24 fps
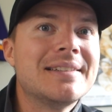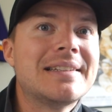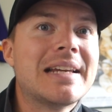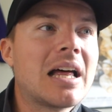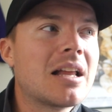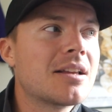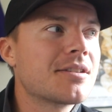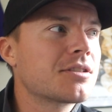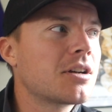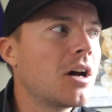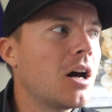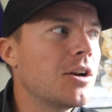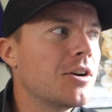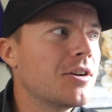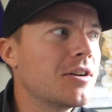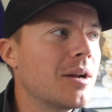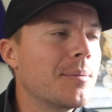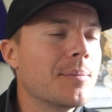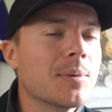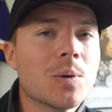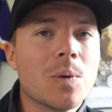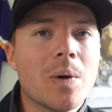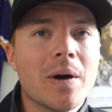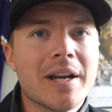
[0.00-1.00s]
Dallas Goedert,
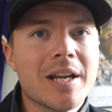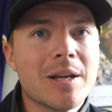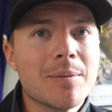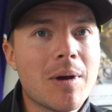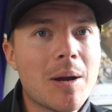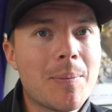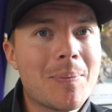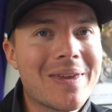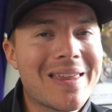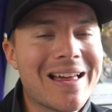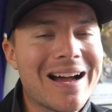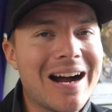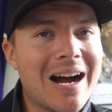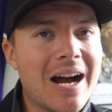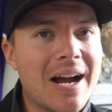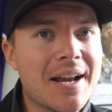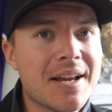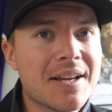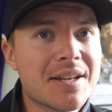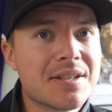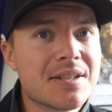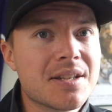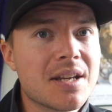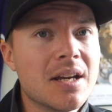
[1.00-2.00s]
number 1. He might be the
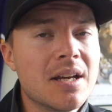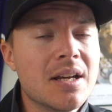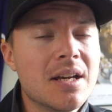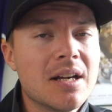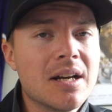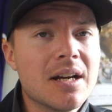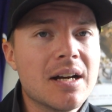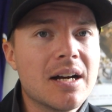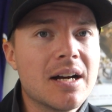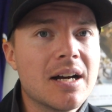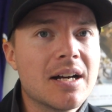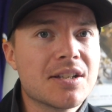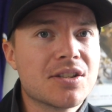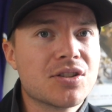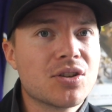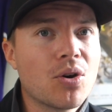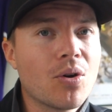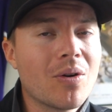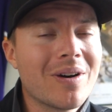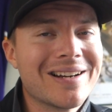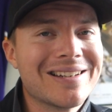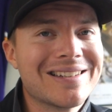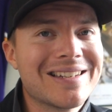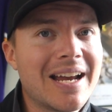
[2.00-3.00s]
highest
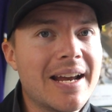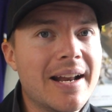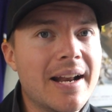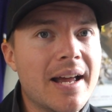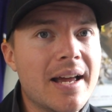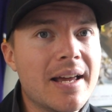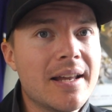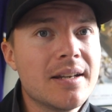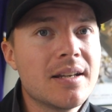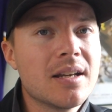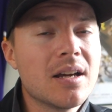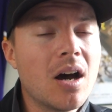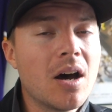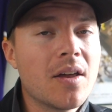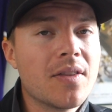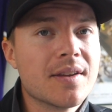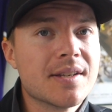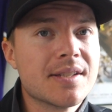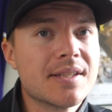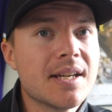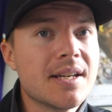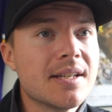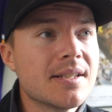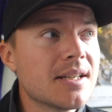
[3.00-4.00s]
scoring tight end on
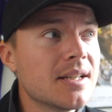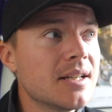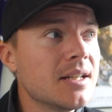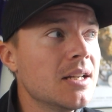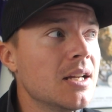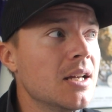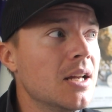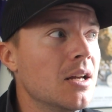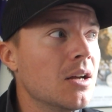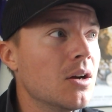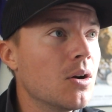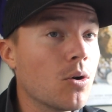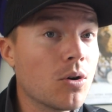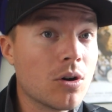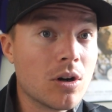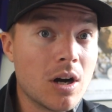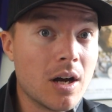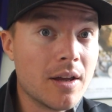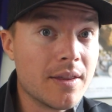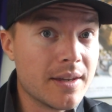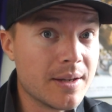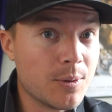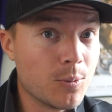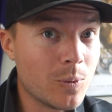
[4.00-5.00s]
the season or
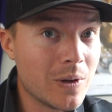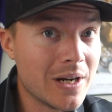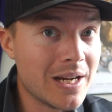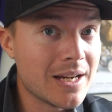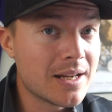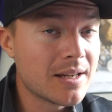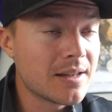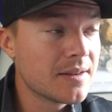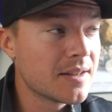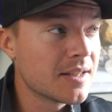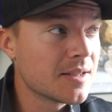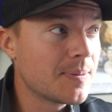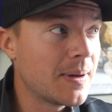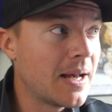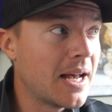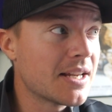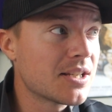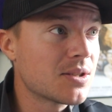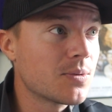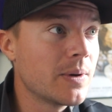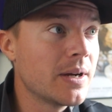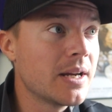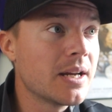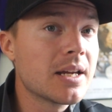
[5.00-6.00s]
on the week this
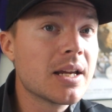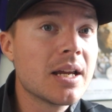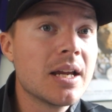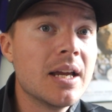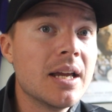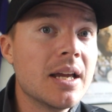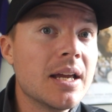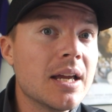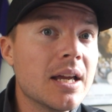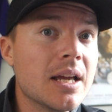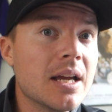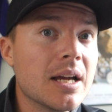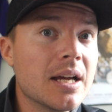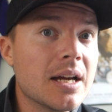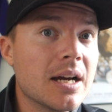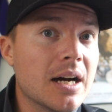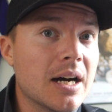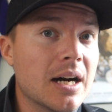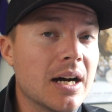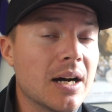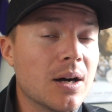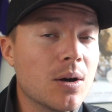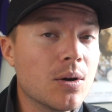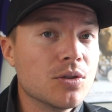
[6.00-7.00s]
past week.
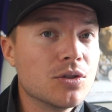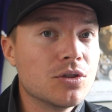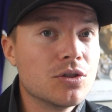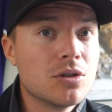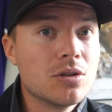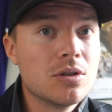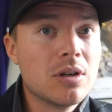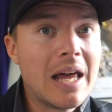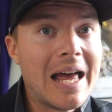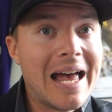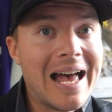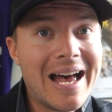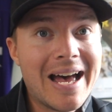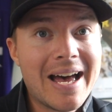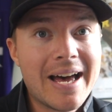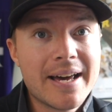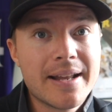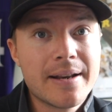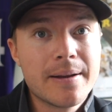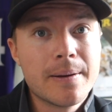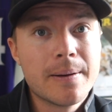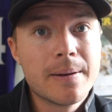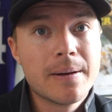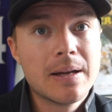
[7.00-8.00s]

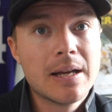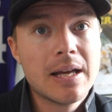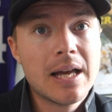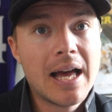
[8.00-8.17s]
Add